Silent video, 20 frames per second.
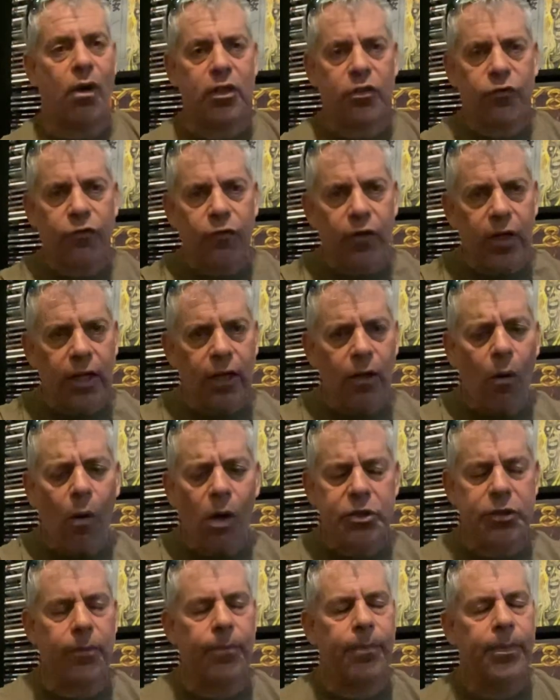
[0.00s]
It's freaking
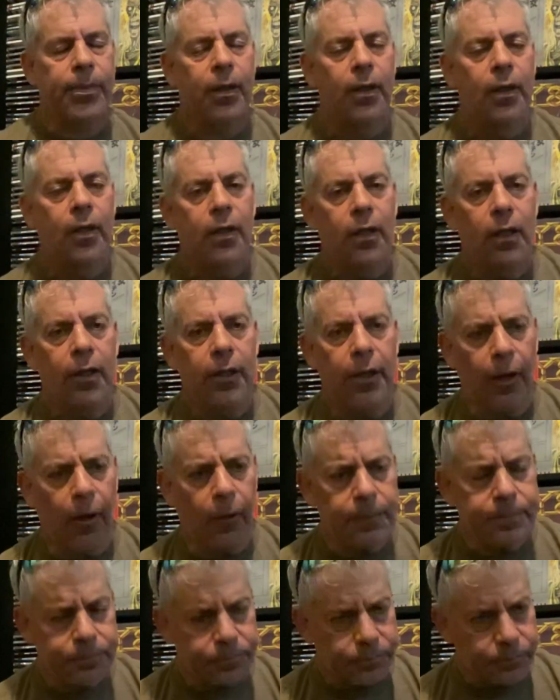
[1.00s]
awesome, you know?